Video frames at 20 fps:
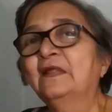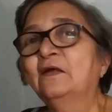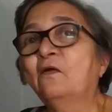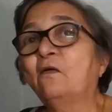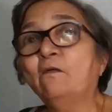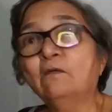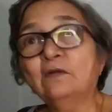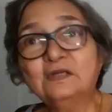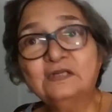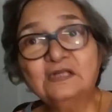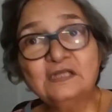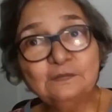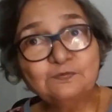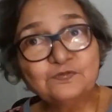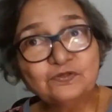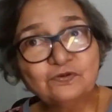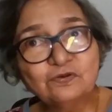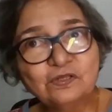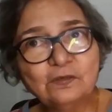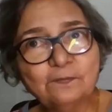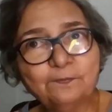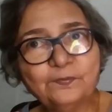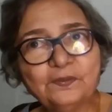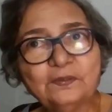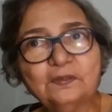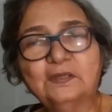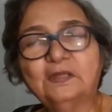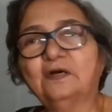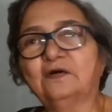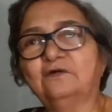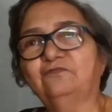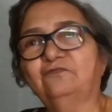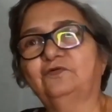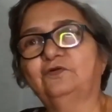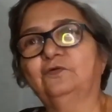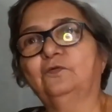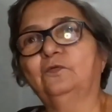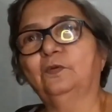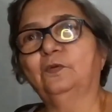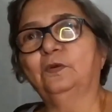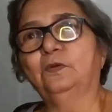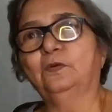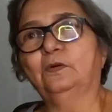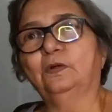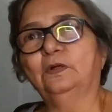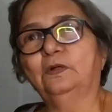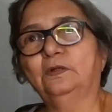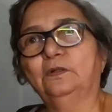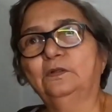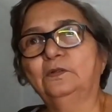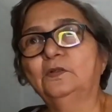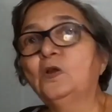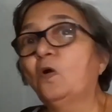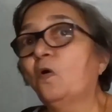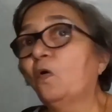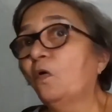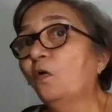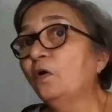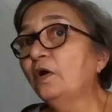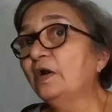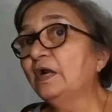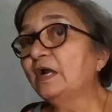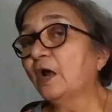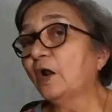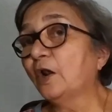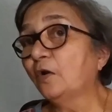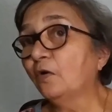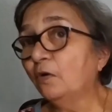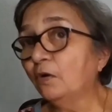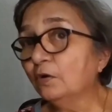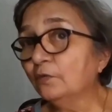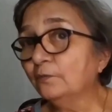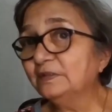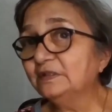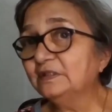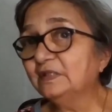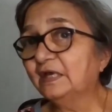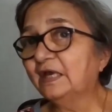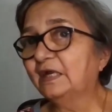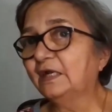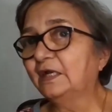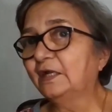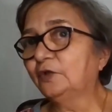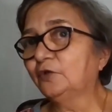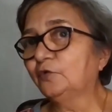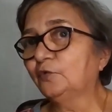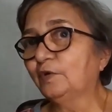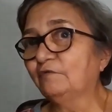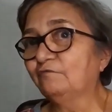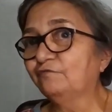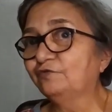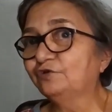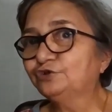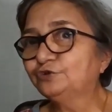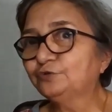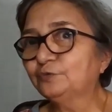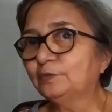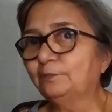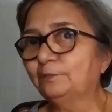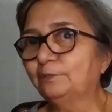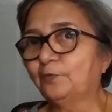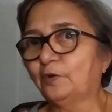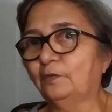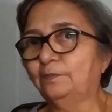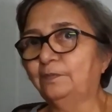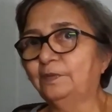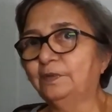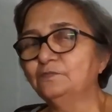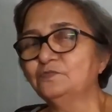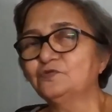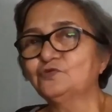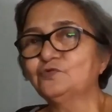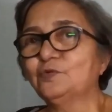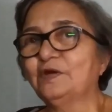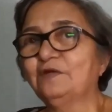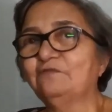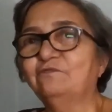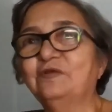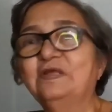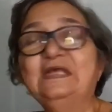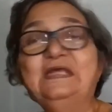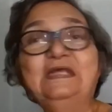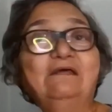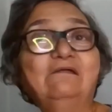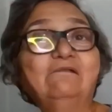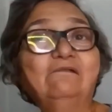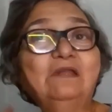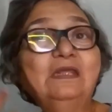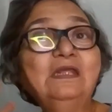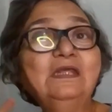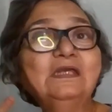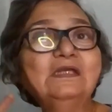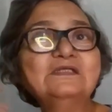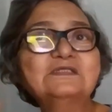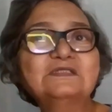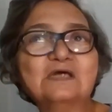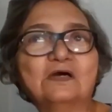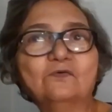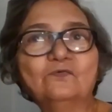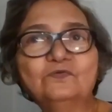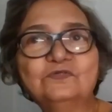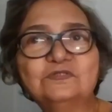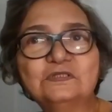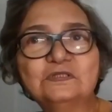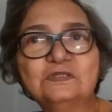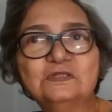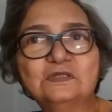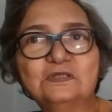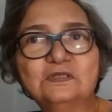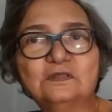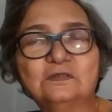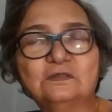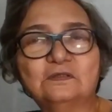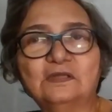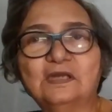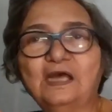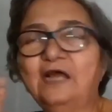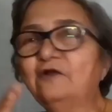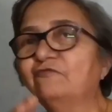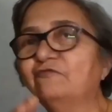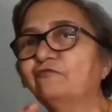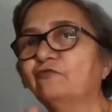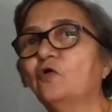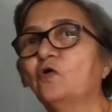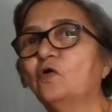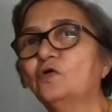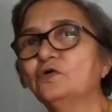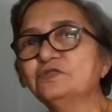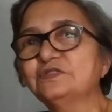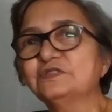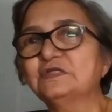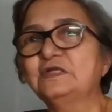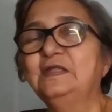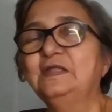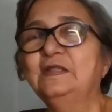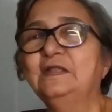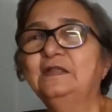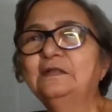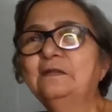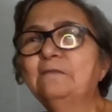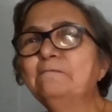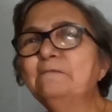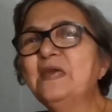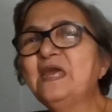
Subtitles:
or it keeps reappearing after going on. Or along with the headache, you have visual problems, you have ringing sounds in the ear, and of course, the